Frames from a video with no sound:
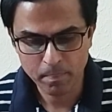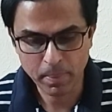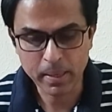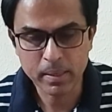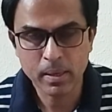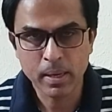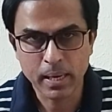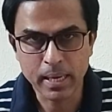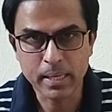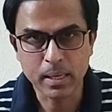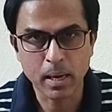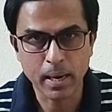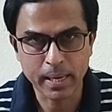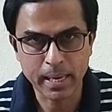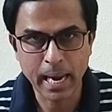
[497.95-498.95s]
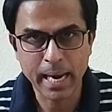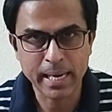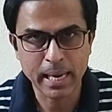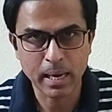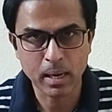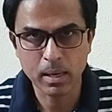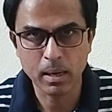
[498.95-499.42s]
but it
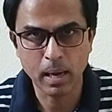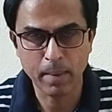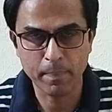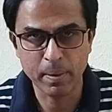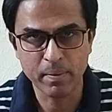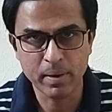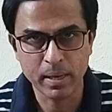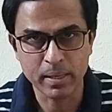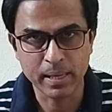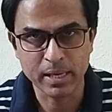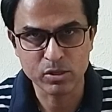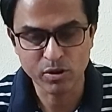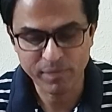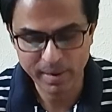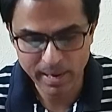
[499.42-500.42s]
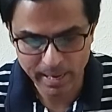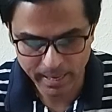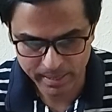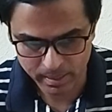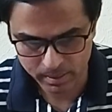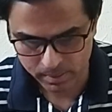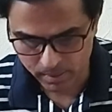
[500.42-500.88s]
can't happen in case of a
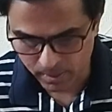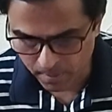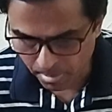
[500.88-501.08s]
letter.